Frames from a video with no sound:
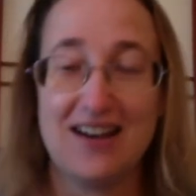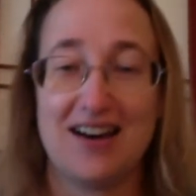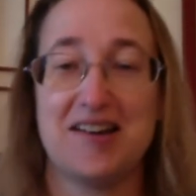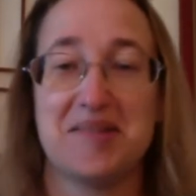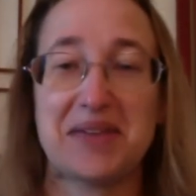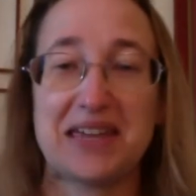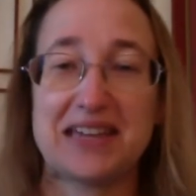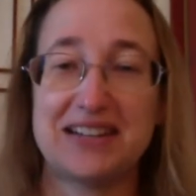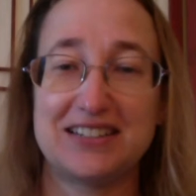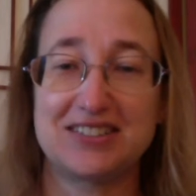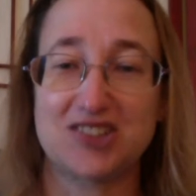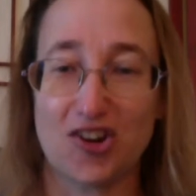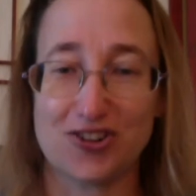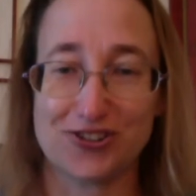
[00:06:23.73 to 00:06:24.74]
It
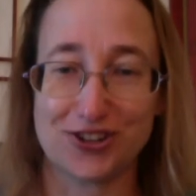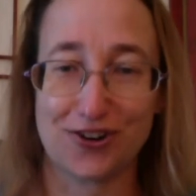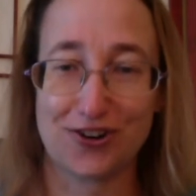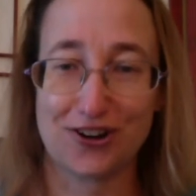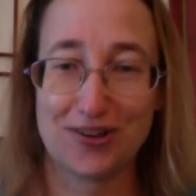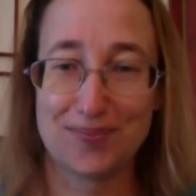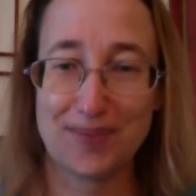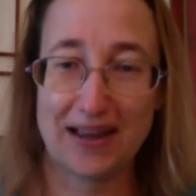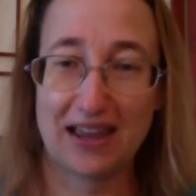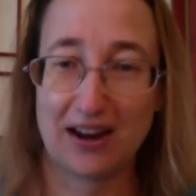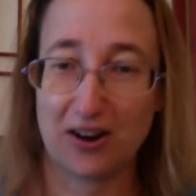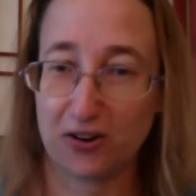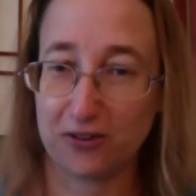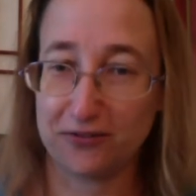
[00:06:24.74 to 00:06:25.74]
is Ardara by
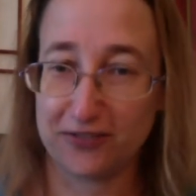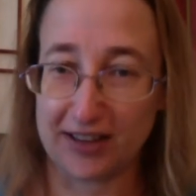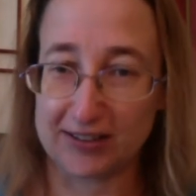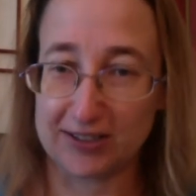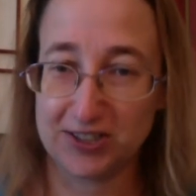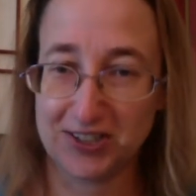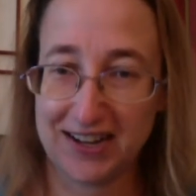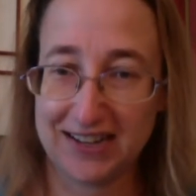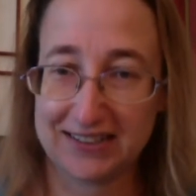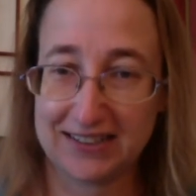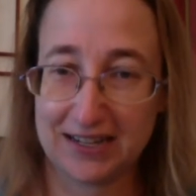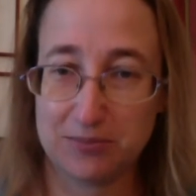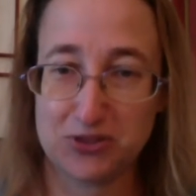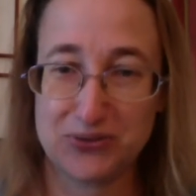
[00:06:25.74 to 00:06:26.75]
Carol Feller, and
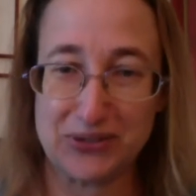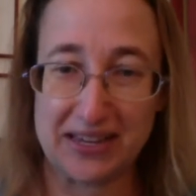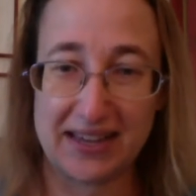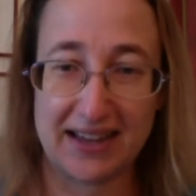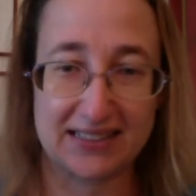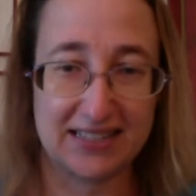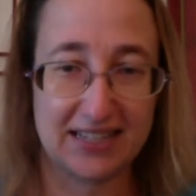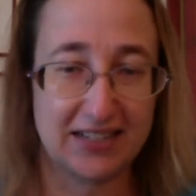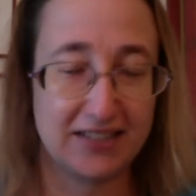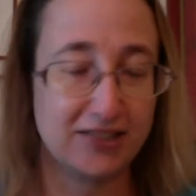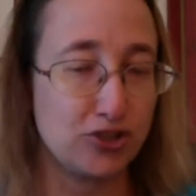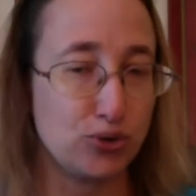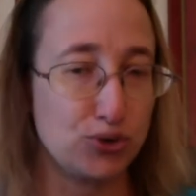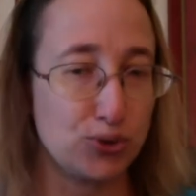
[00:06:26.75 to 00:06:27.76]
I'm using Cascade
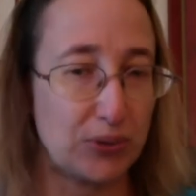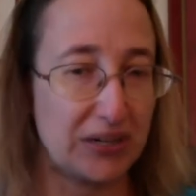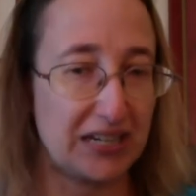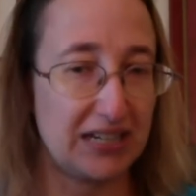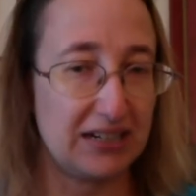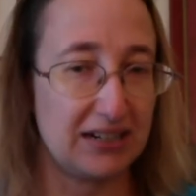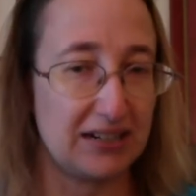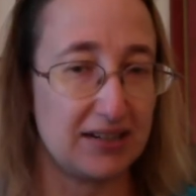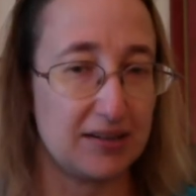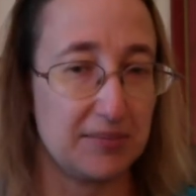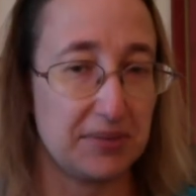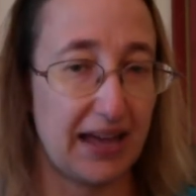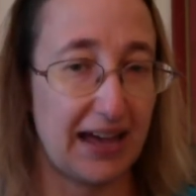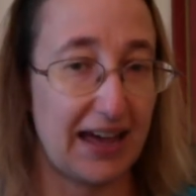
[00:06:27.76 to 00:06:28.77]
220
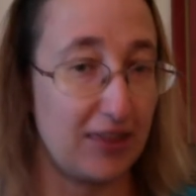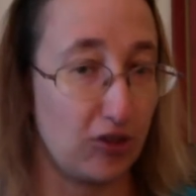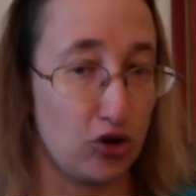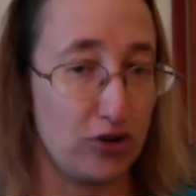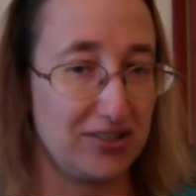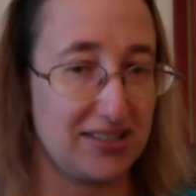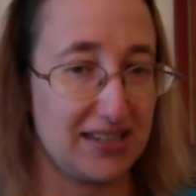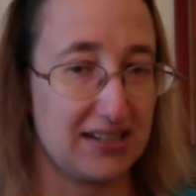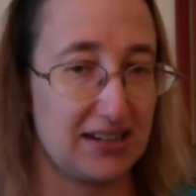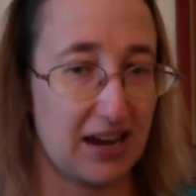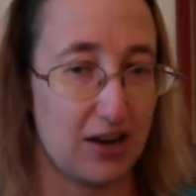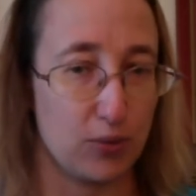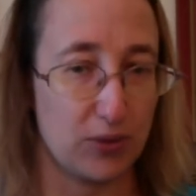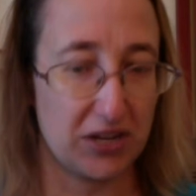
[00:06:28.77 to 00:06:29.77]
Heathers in
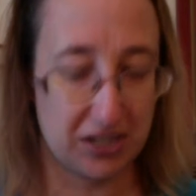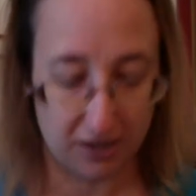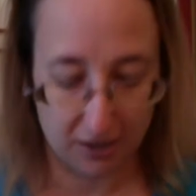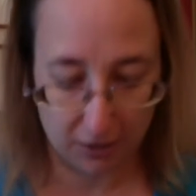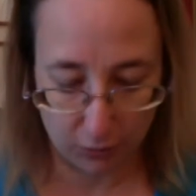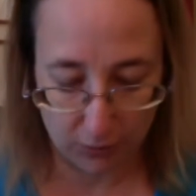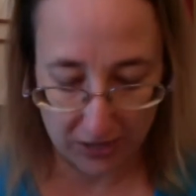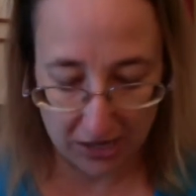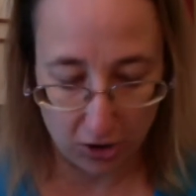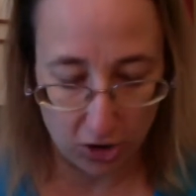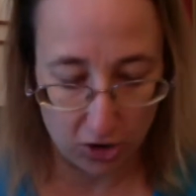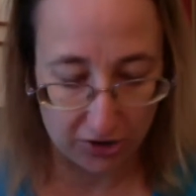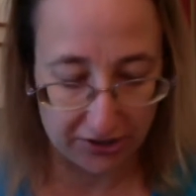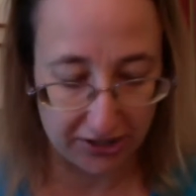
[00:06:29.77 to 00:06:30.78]
a green colorway
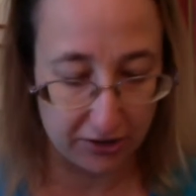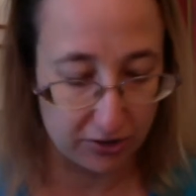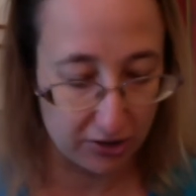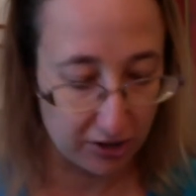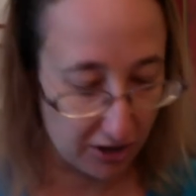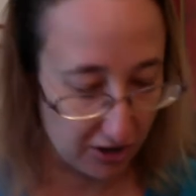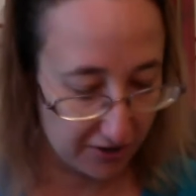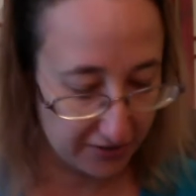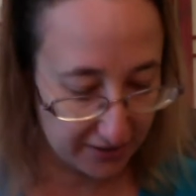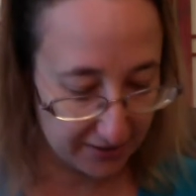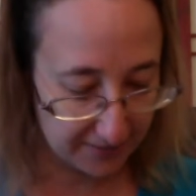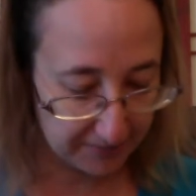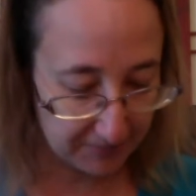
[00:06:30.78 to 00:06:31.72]
called Irlande.